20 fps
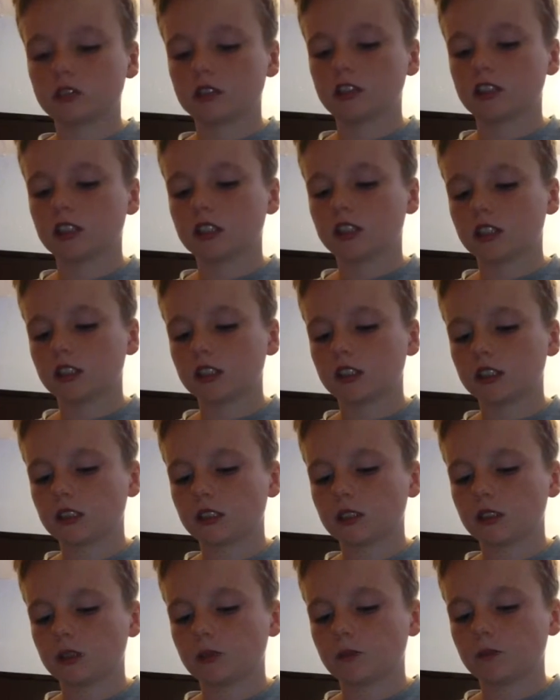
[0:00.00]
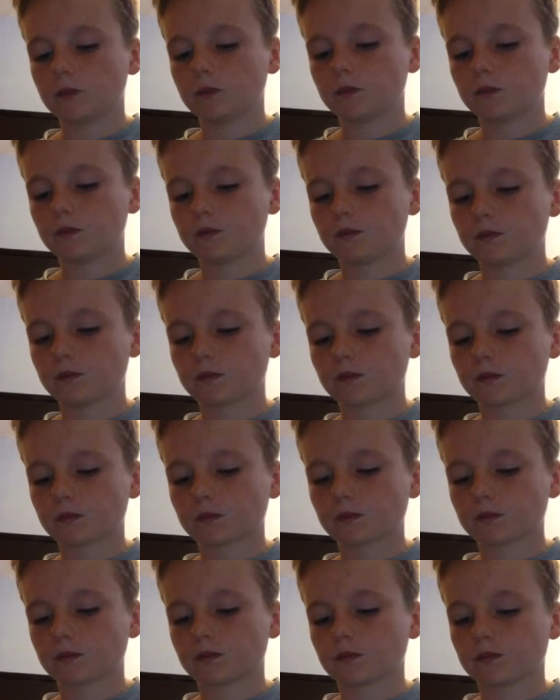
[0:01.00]

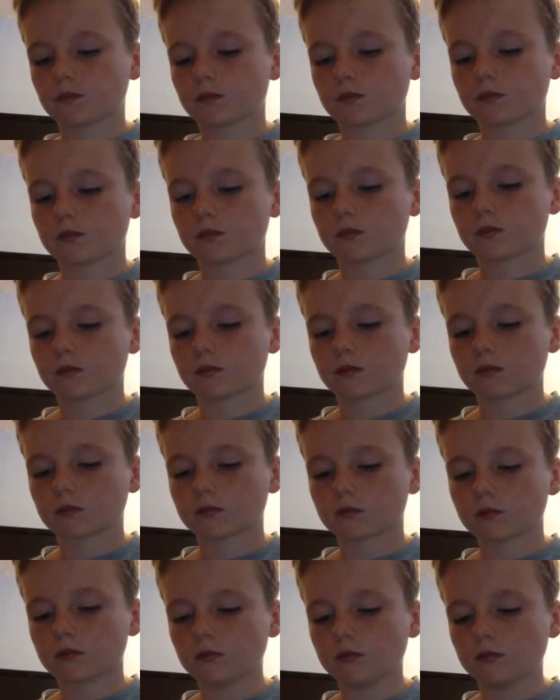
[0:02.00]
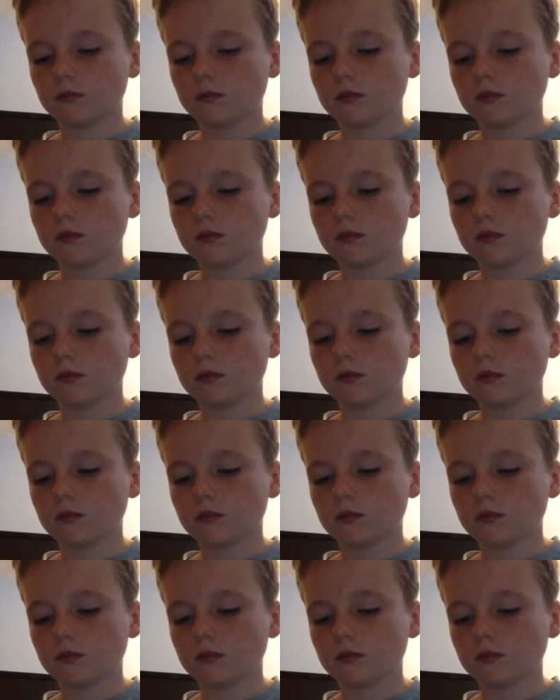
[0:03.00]
(no one is talking)